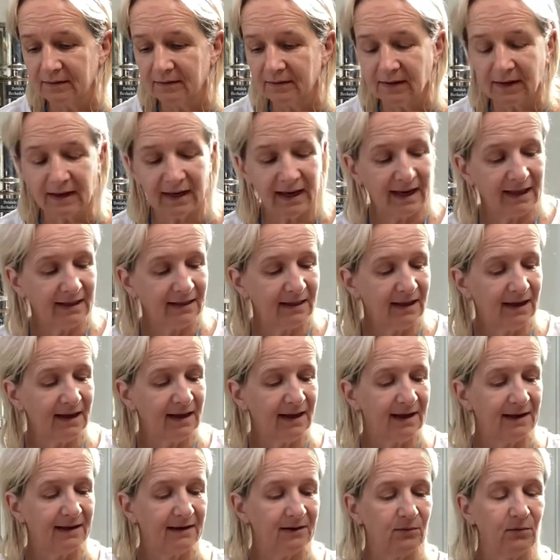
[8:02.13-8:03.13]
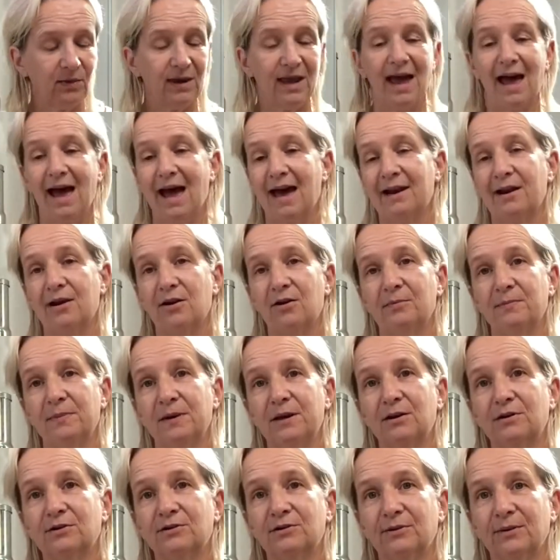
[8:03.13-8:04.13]
And then we add our
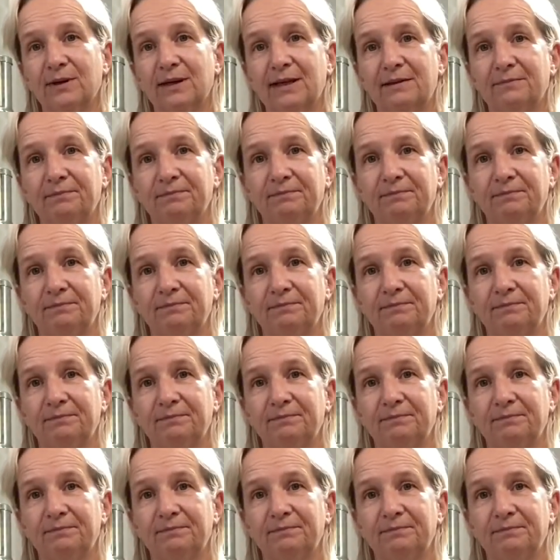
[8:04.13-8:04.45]
beer to it.